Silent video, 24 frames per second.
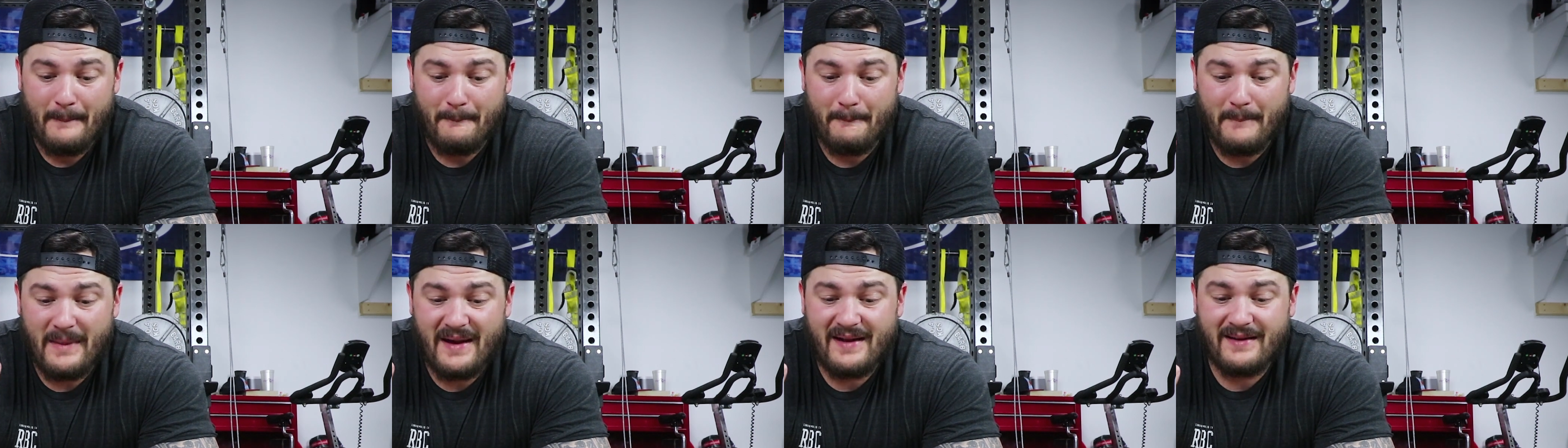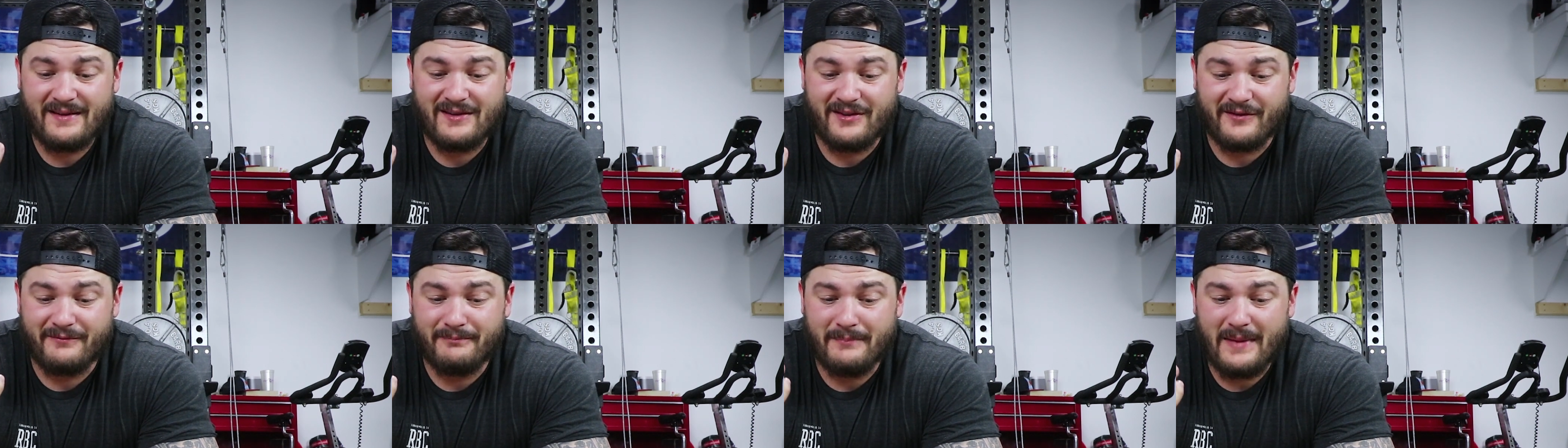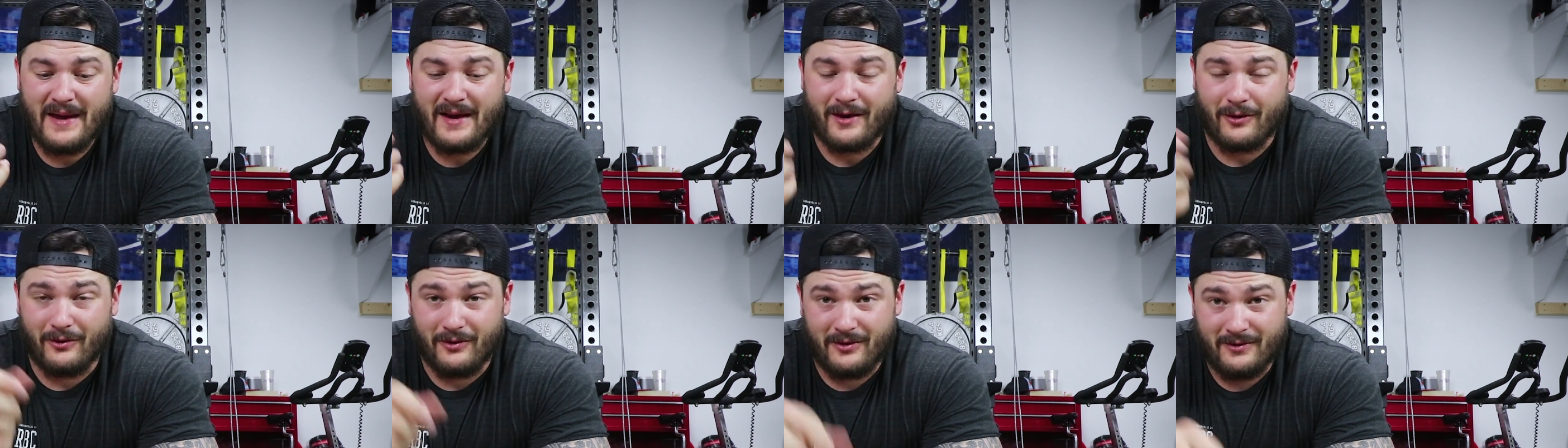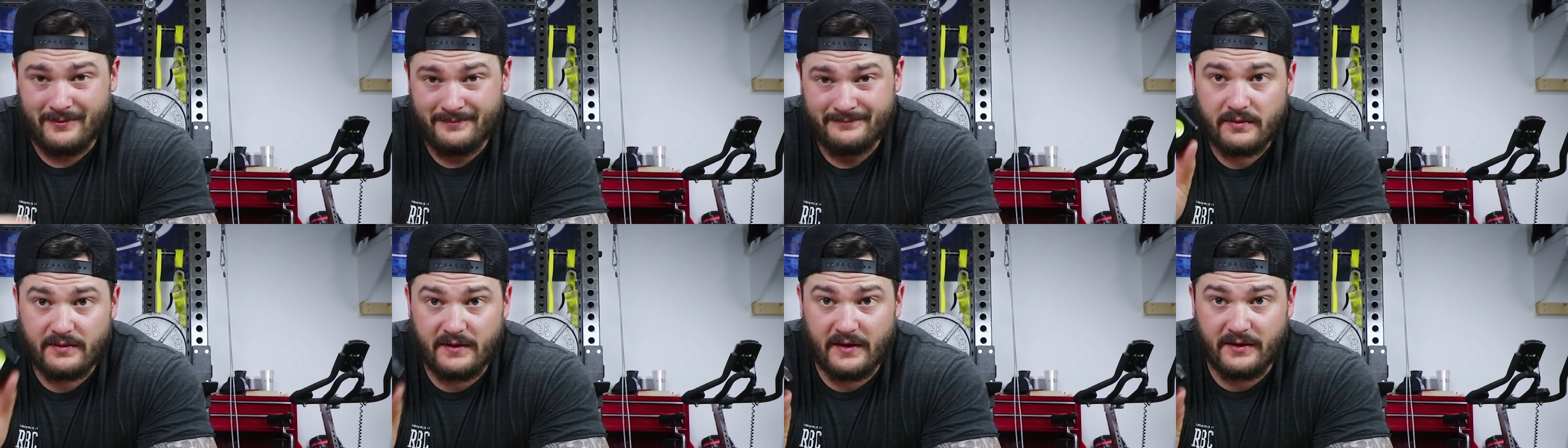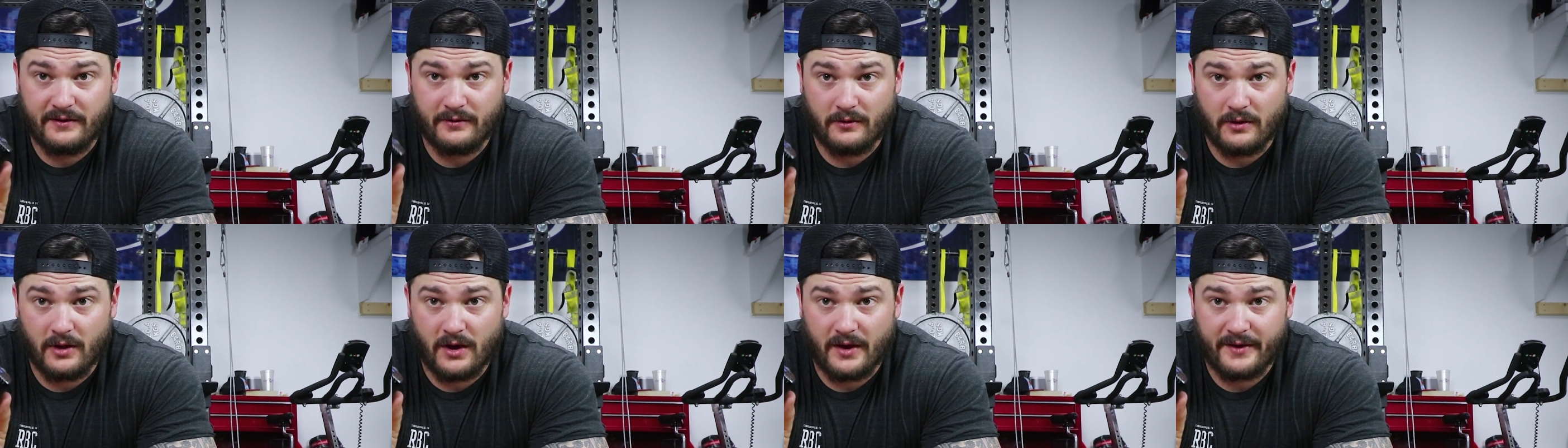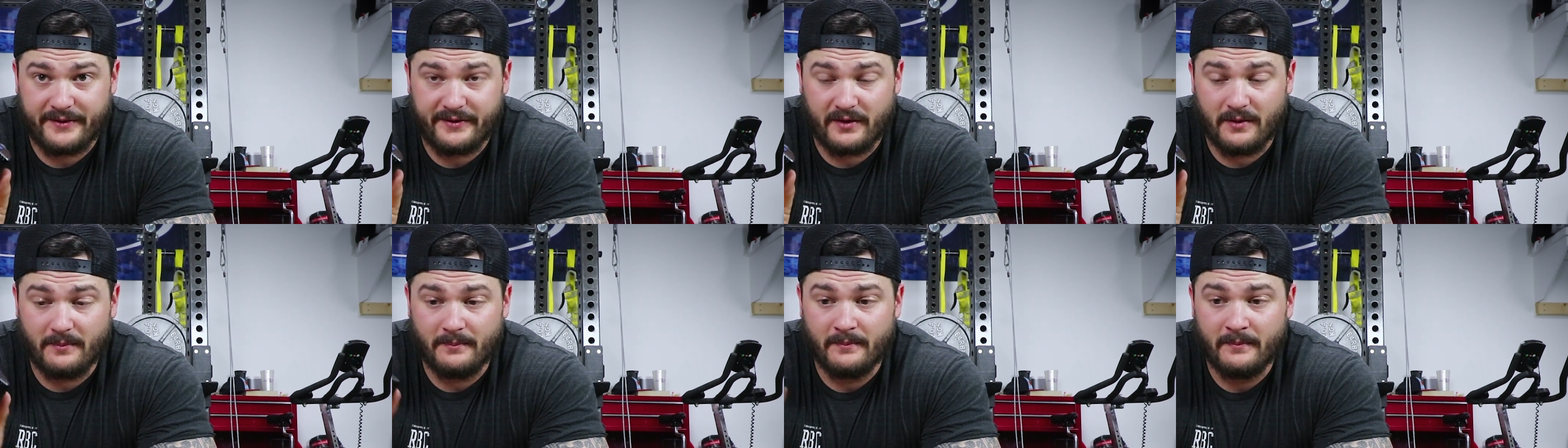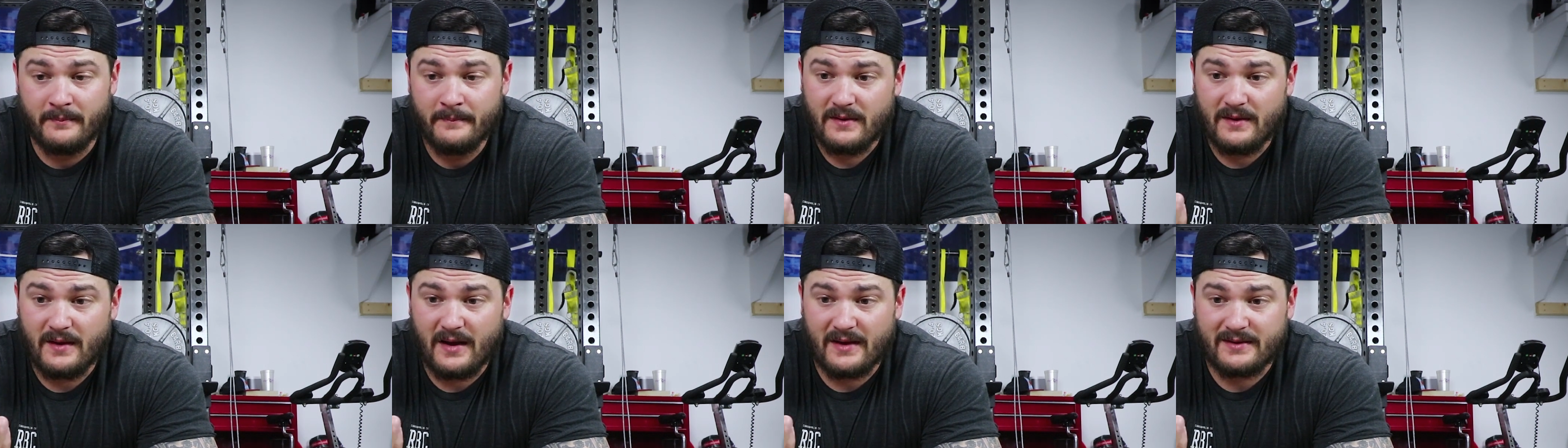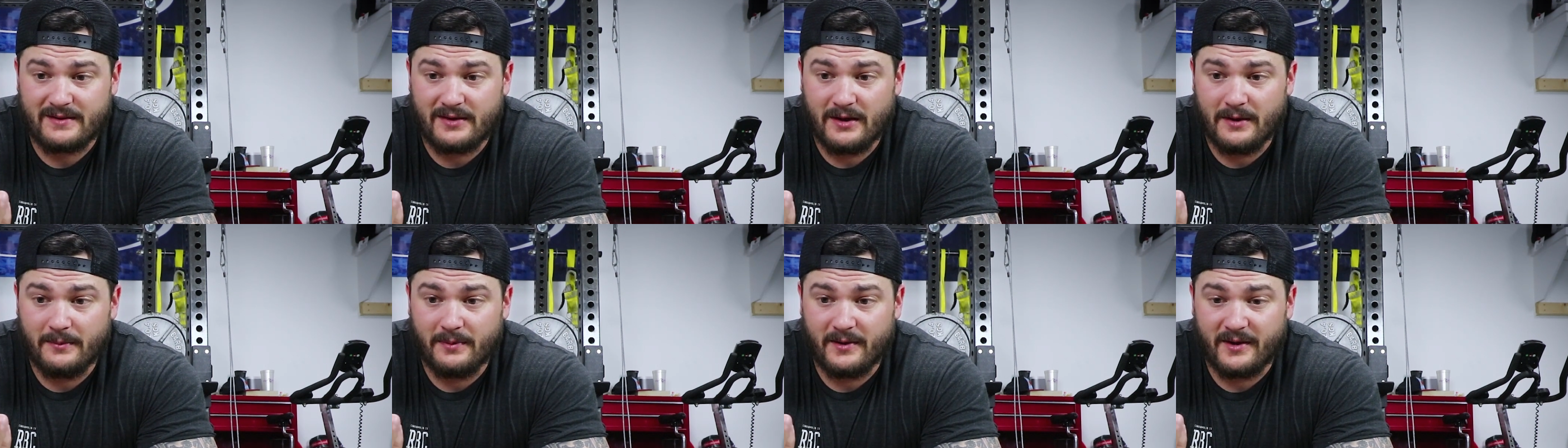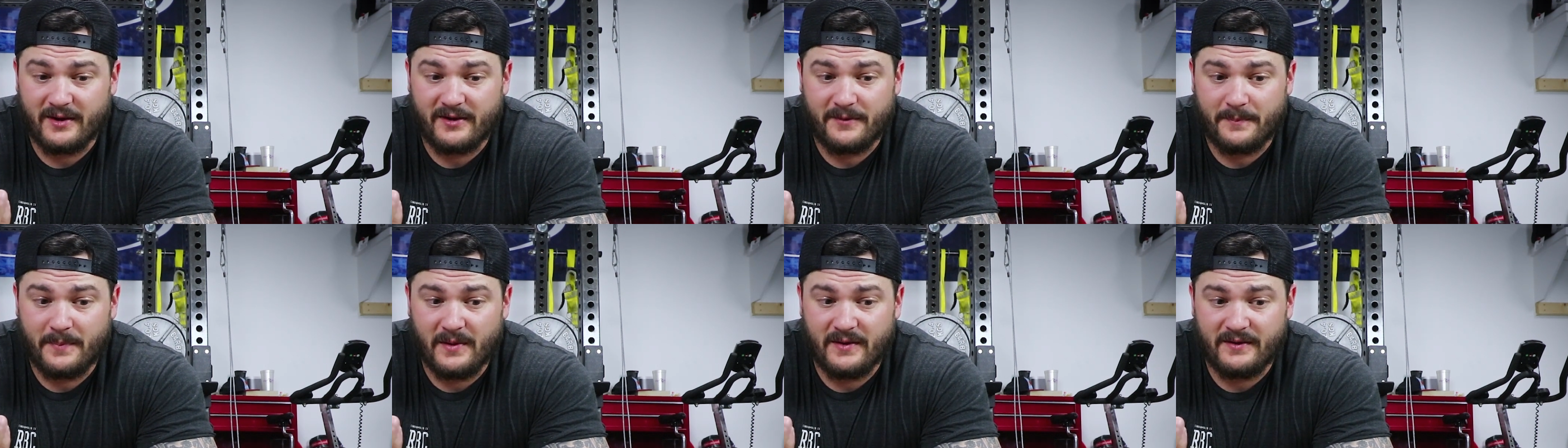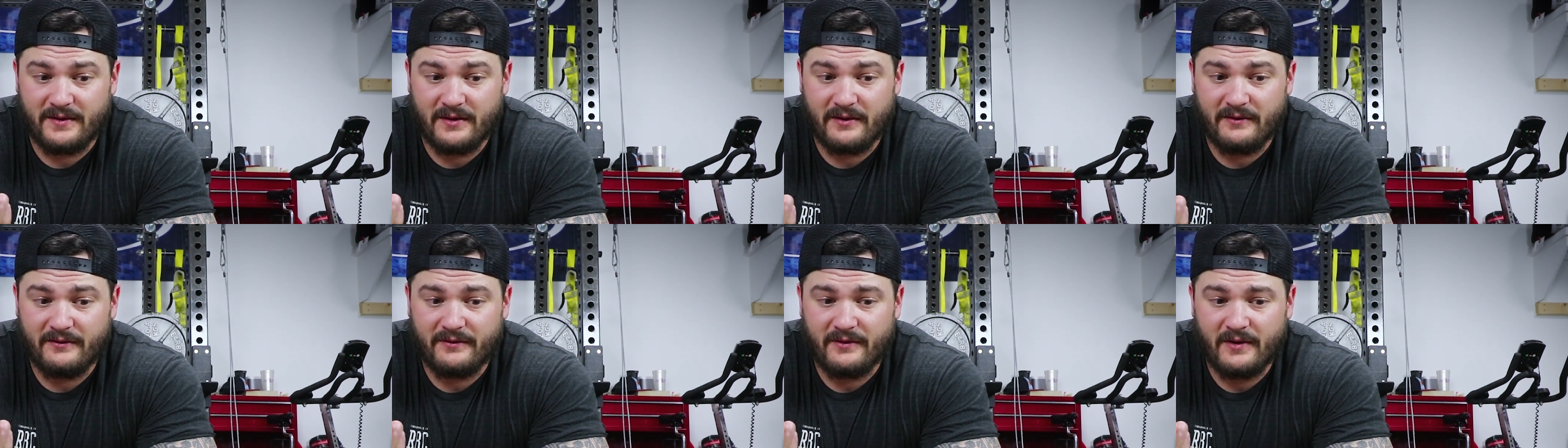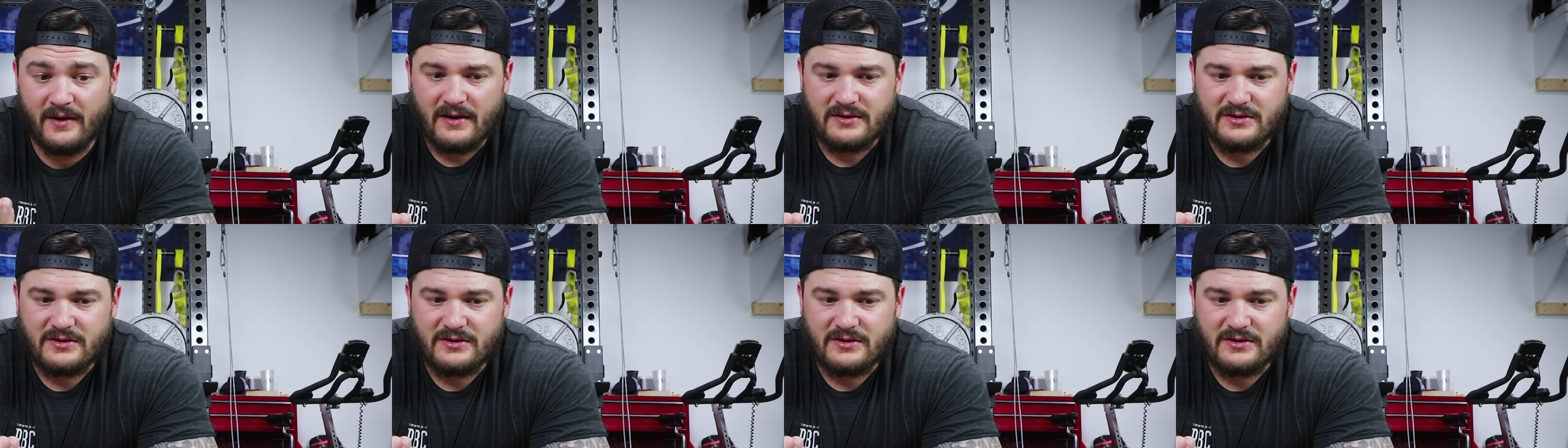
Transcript: made of metal. These are awesome, not terribly expensive.